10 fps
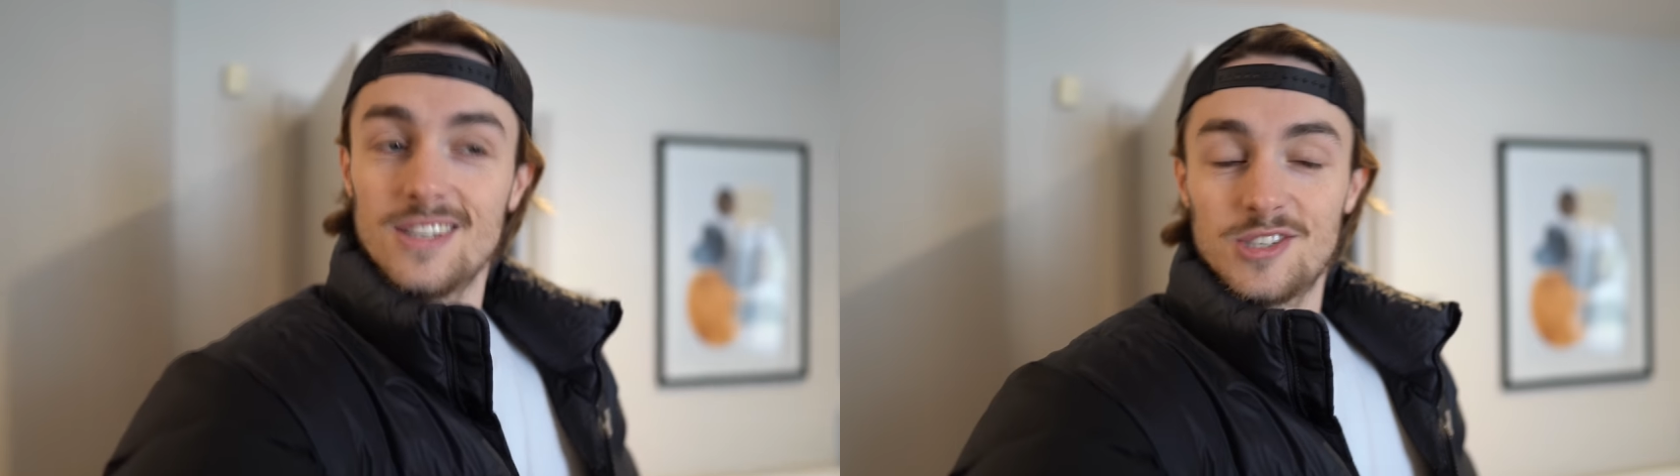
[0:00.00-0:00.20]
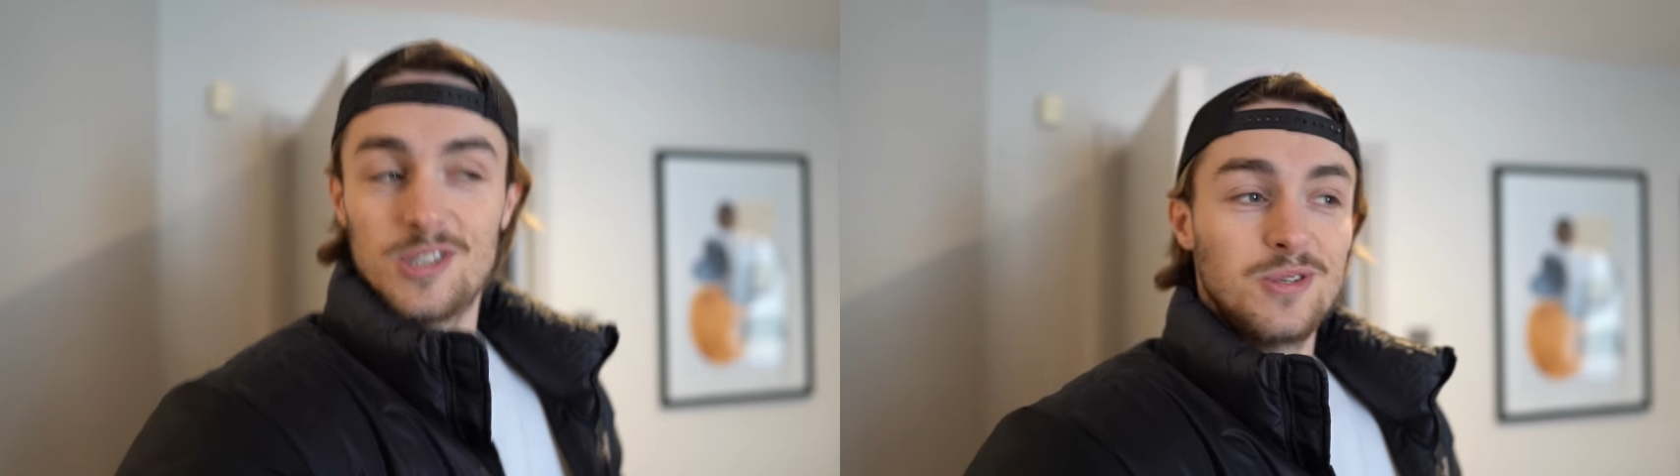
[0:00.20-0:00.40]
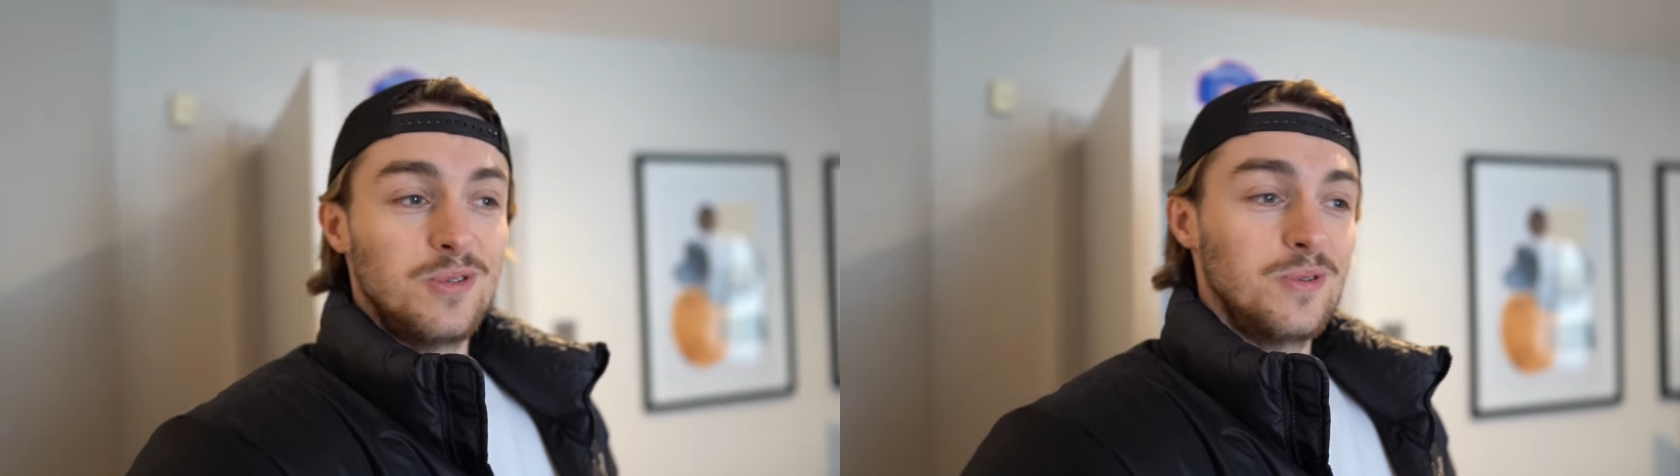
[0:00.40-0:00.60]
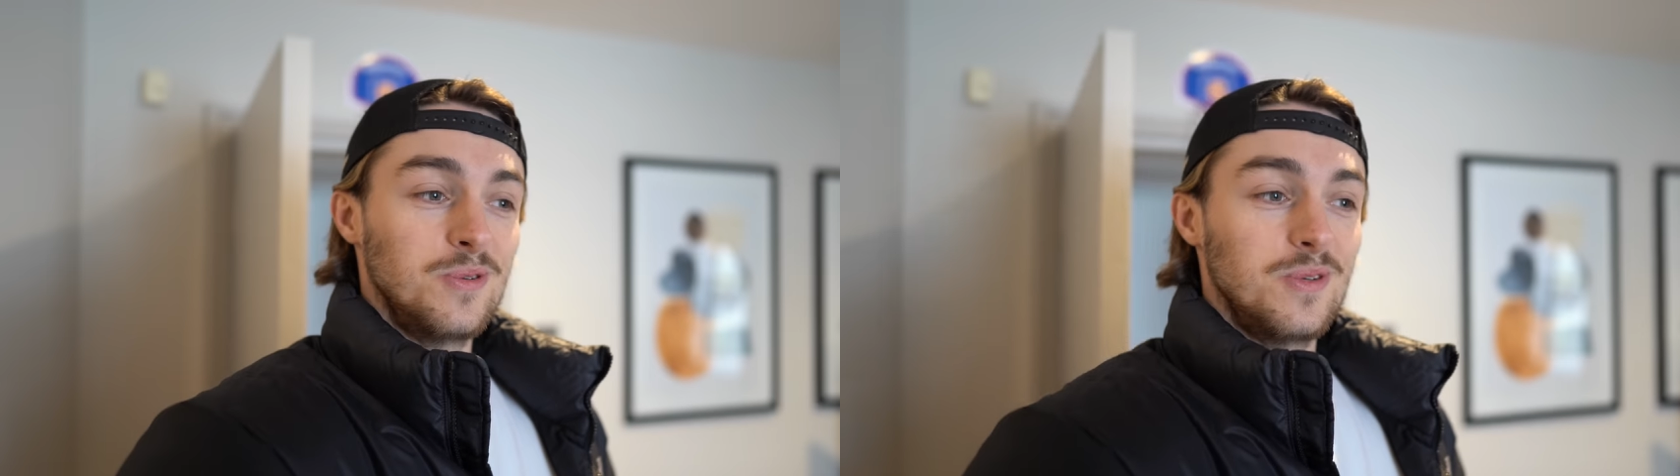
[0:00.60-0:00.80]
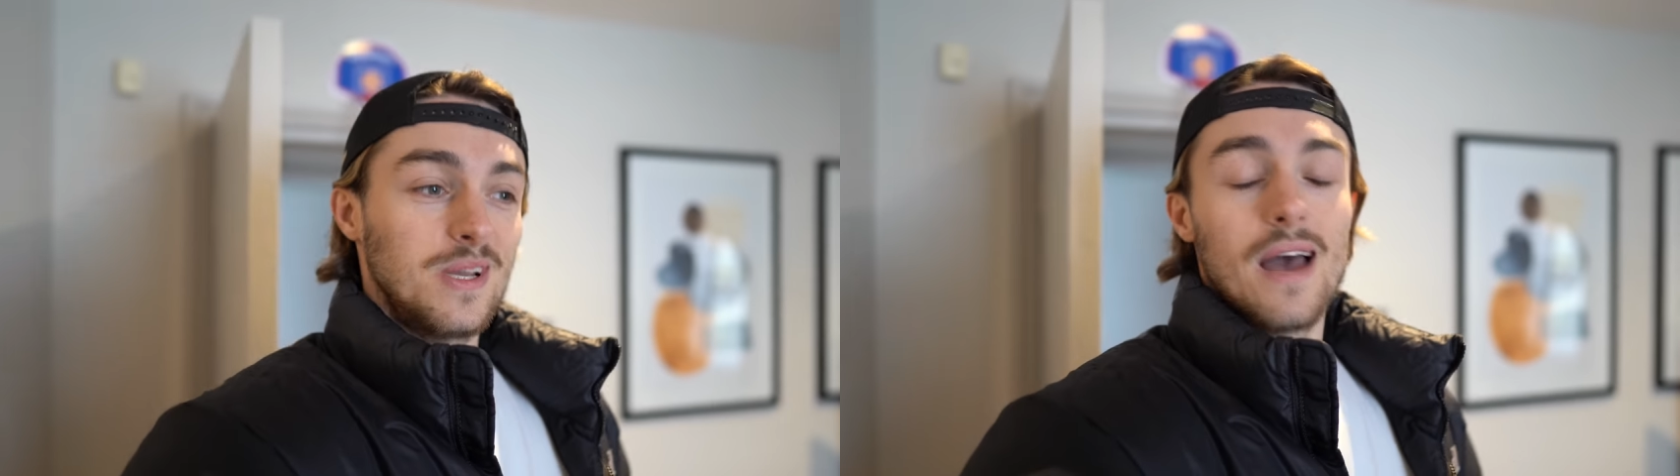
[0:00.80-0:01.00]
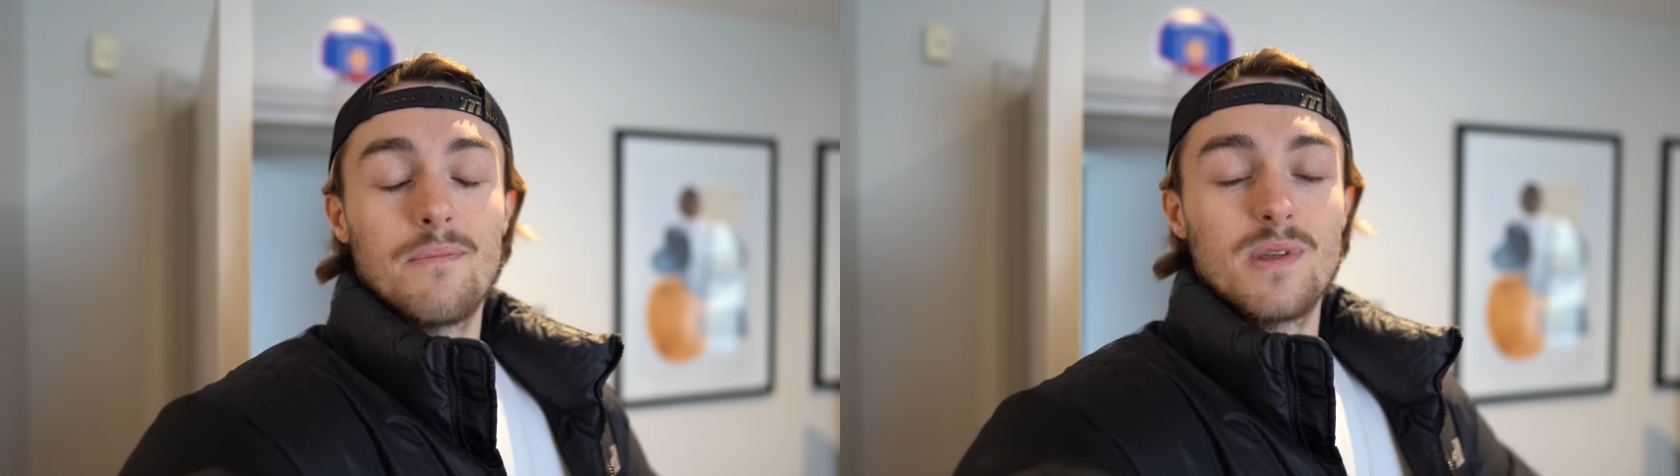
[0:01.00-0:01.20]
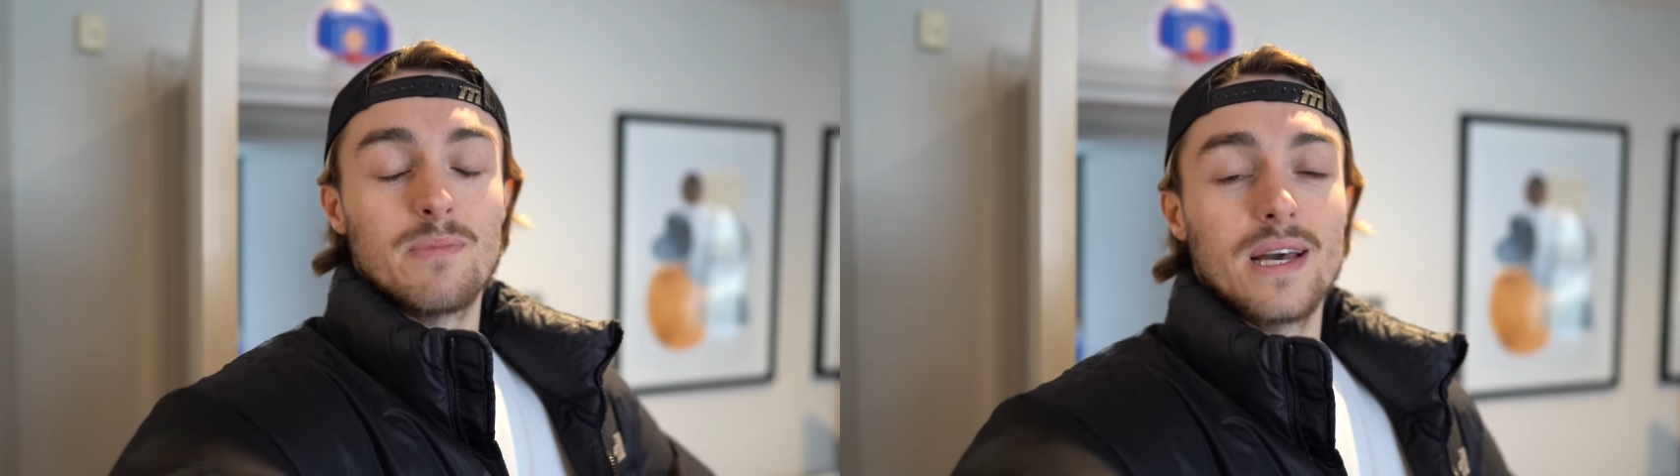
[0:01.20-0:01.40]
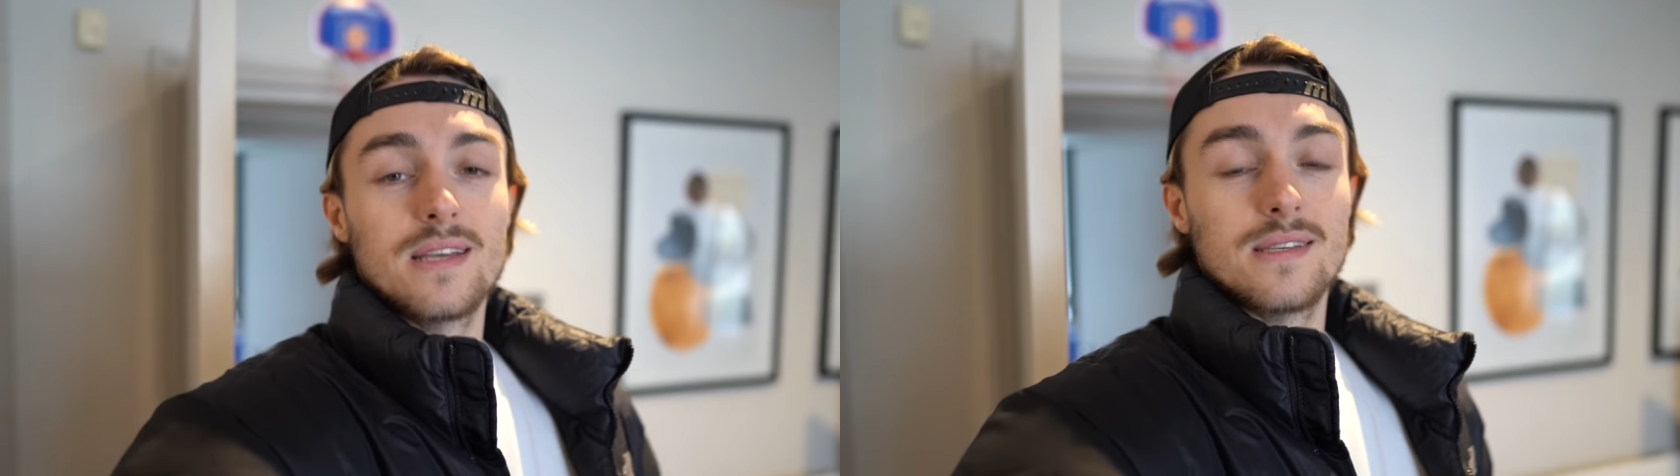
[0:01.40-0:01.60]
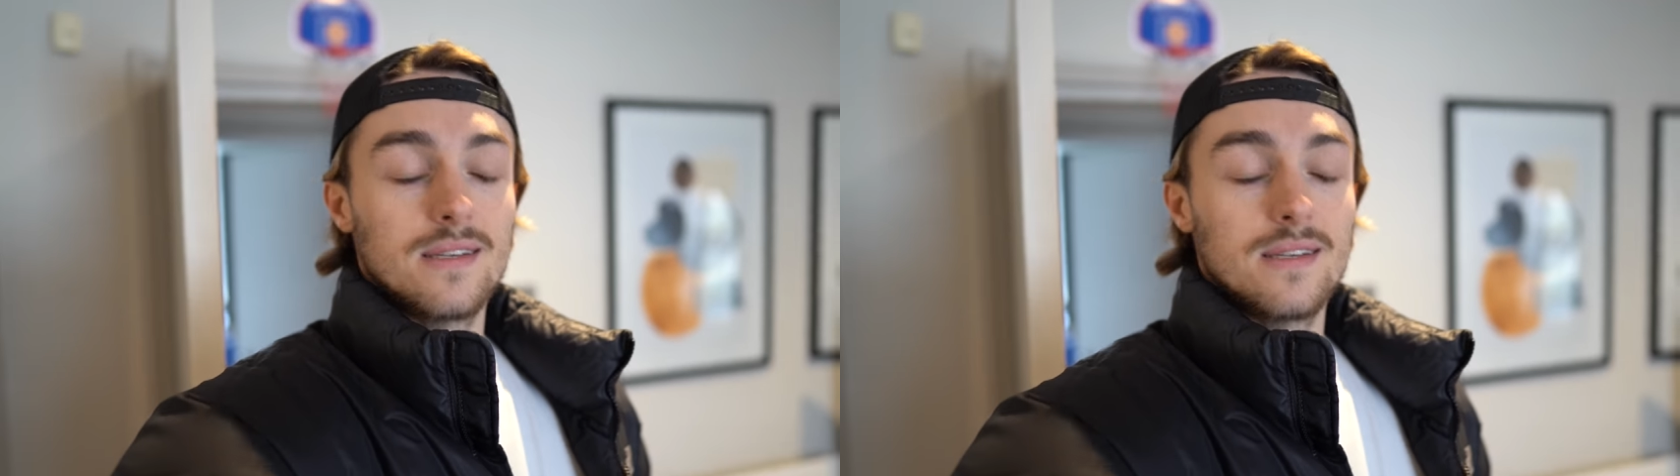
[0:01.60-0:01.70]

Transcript: to, yeah, the place,